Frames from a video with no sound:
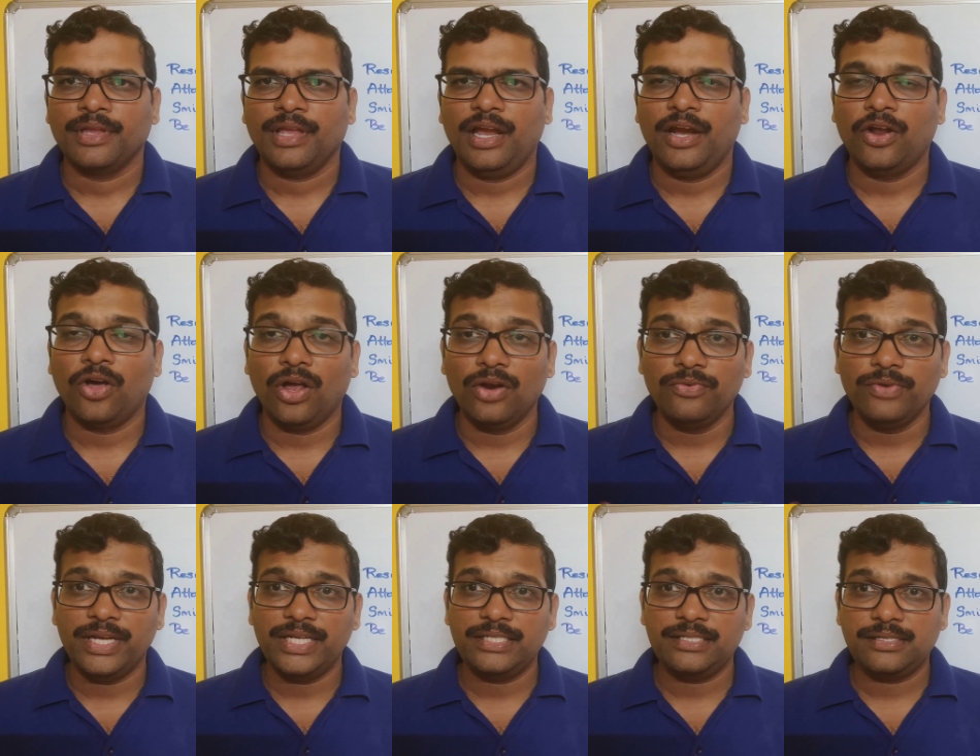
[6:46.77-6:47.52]
And
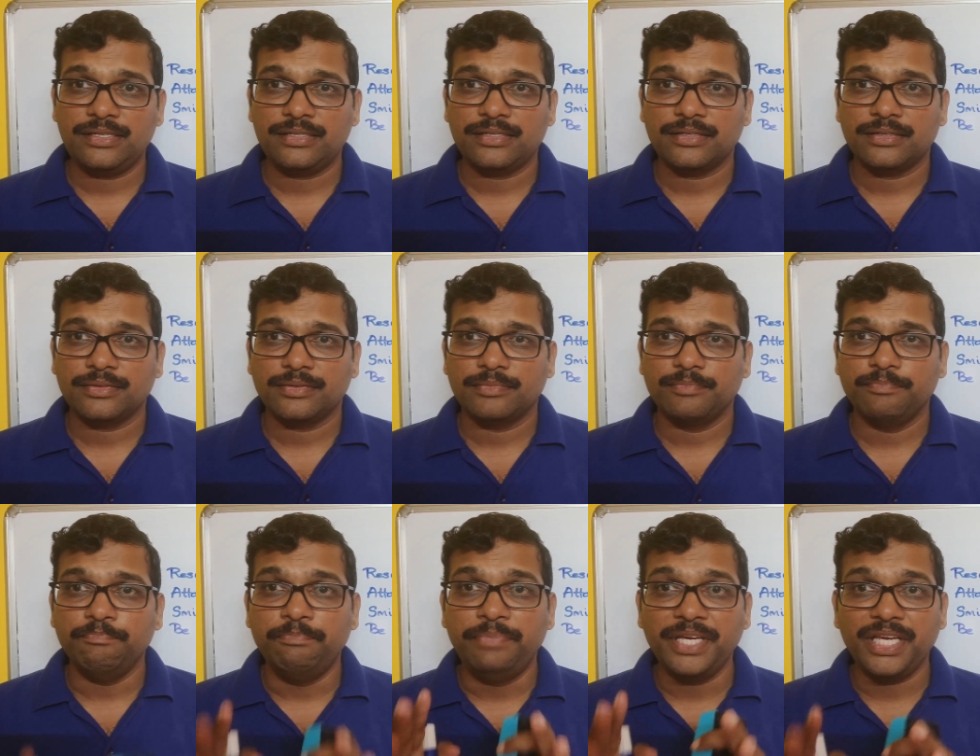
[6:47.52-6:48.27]
always
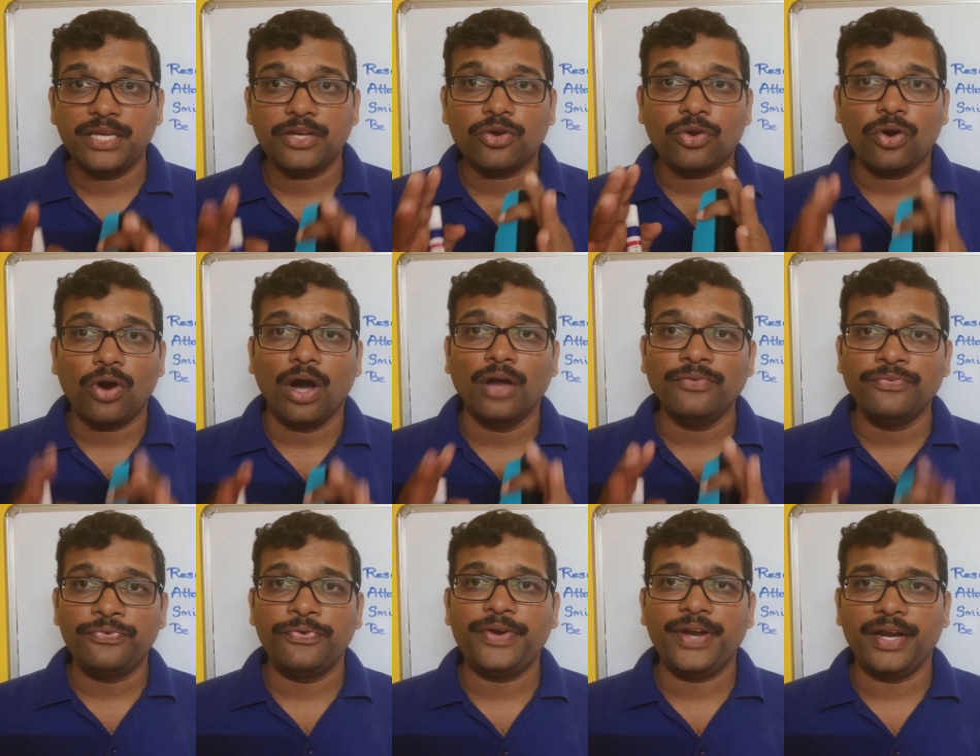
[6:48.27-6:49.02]
be
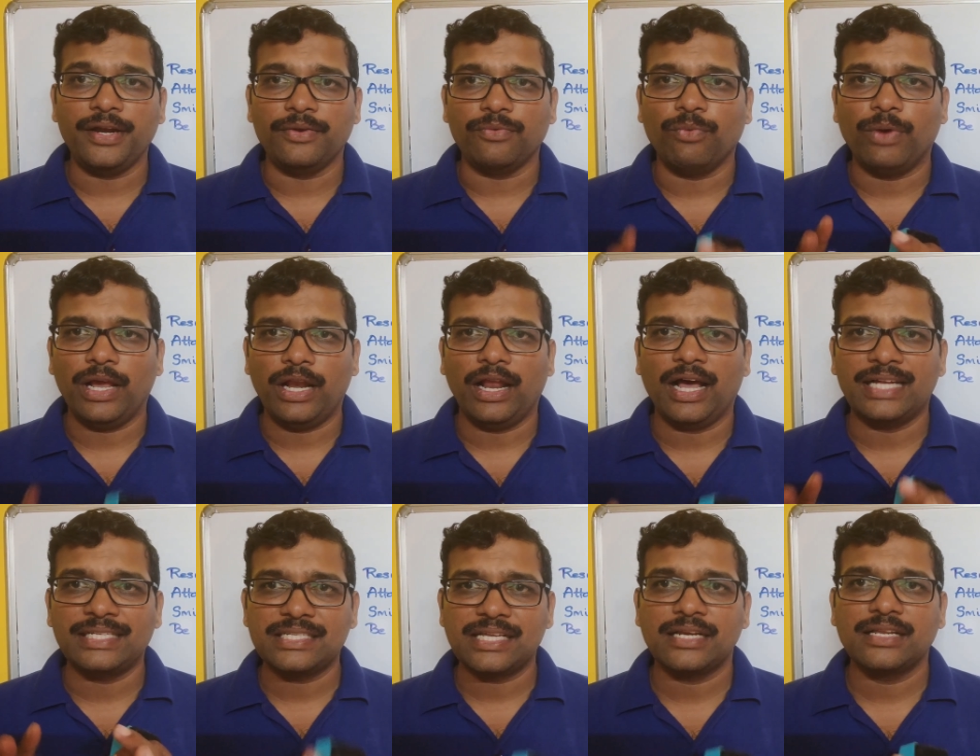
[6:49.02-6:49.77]
confident while
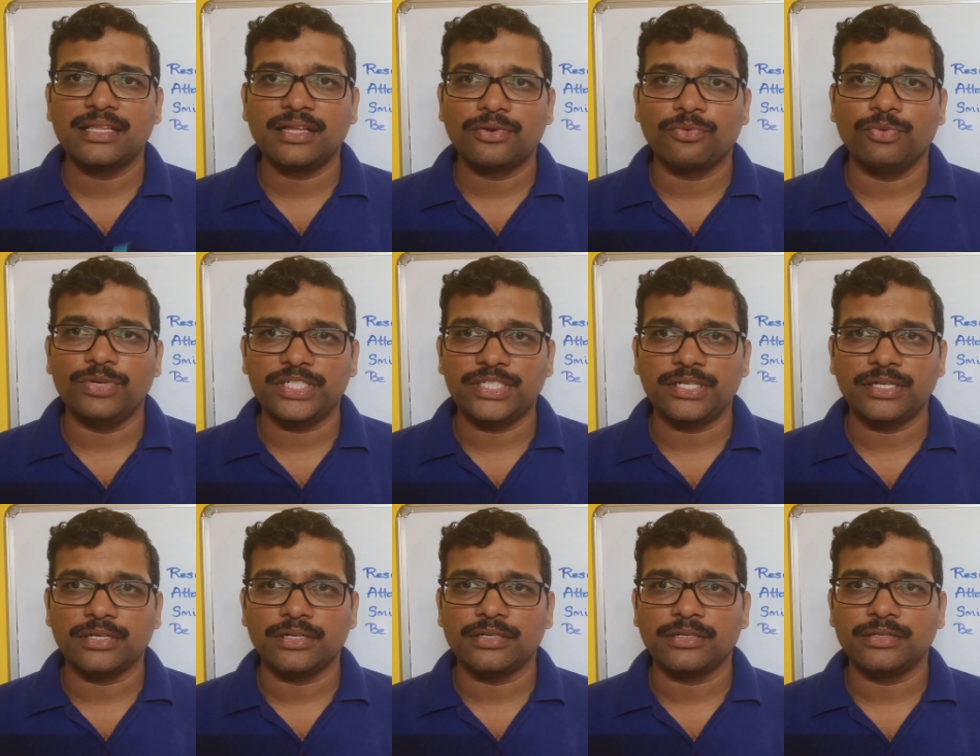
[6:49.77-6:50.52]
answering the
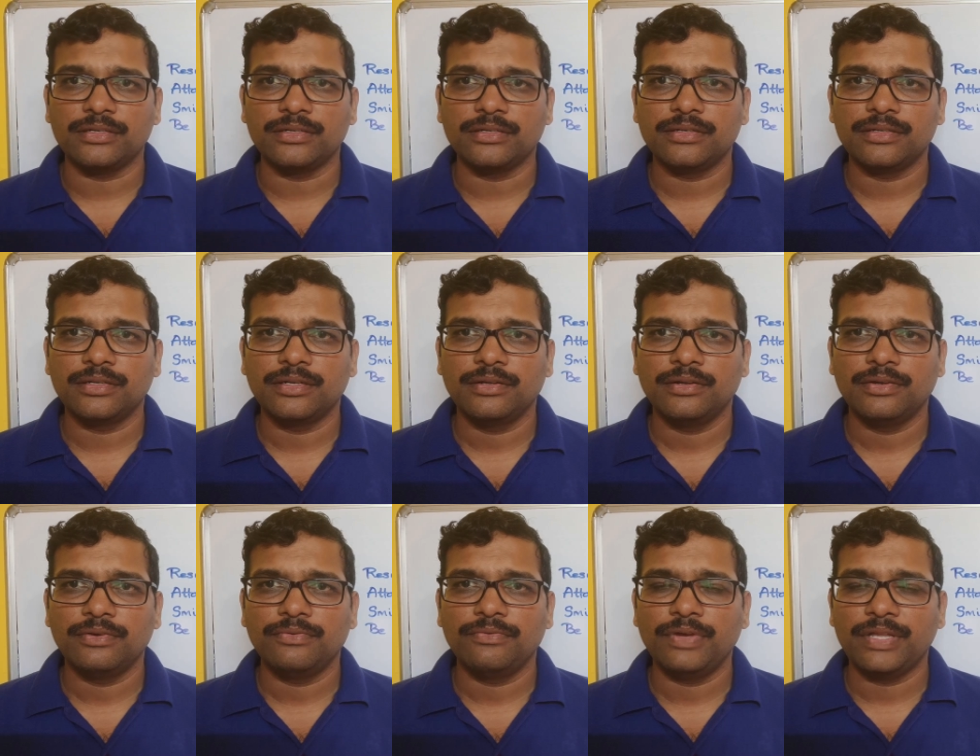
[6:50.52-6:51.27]
question,
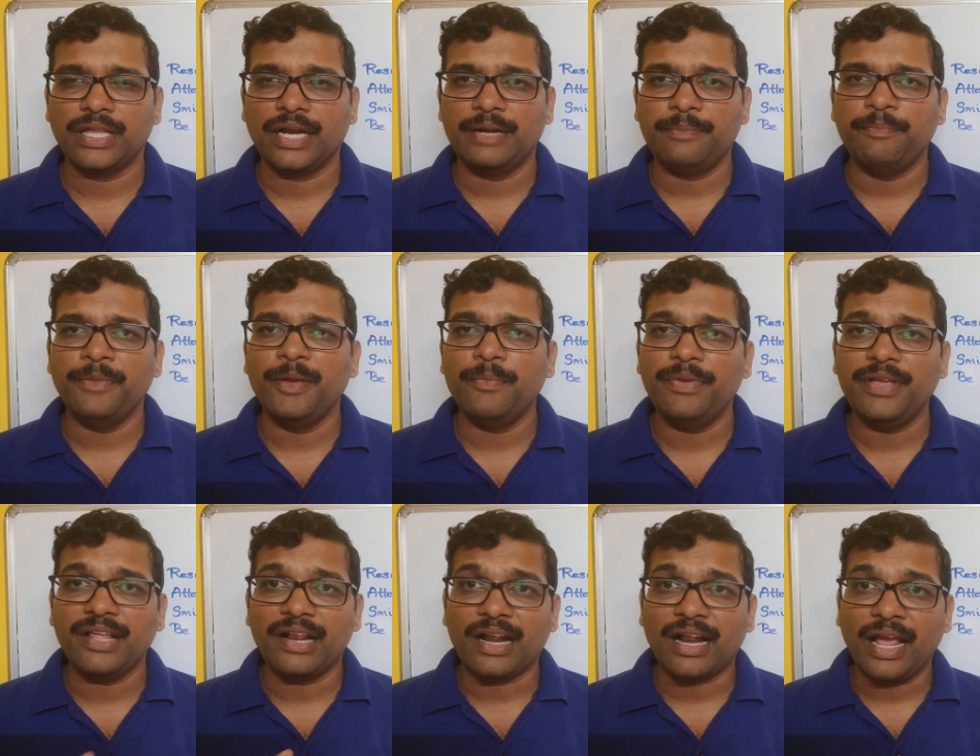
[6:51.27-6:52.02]
whether it may
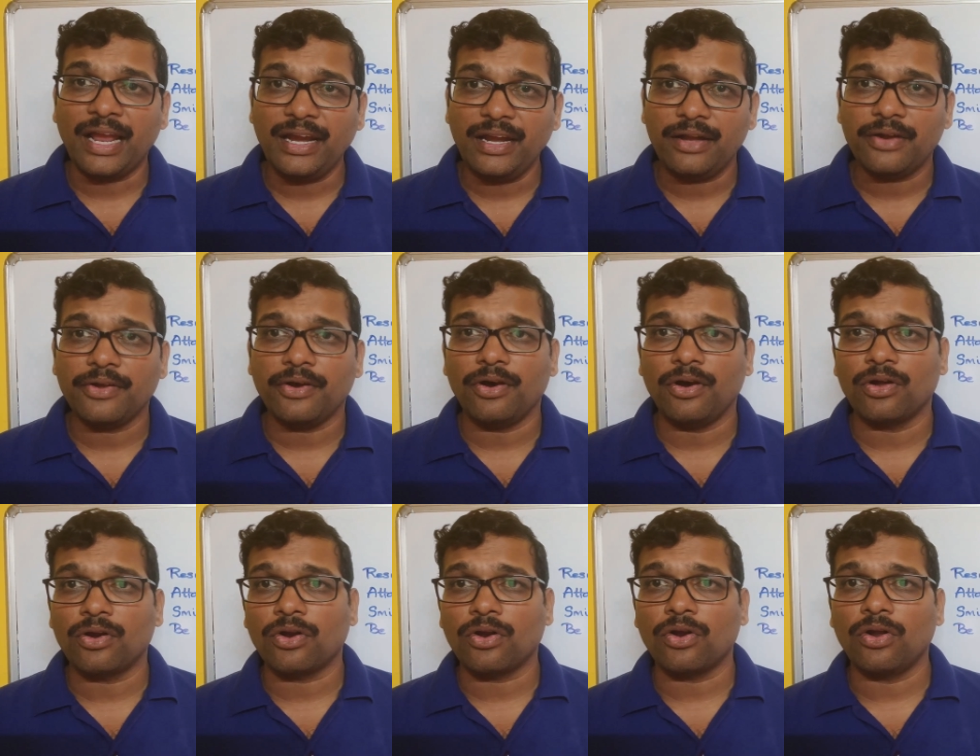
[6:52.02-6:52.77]
be right
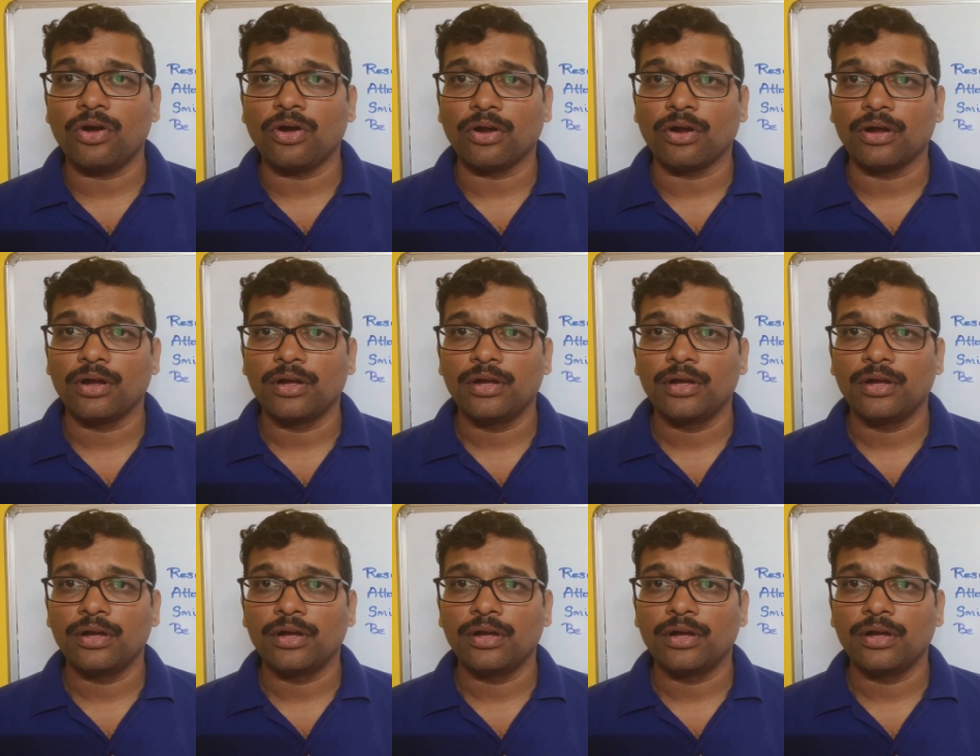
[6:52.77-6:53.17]
or wrong.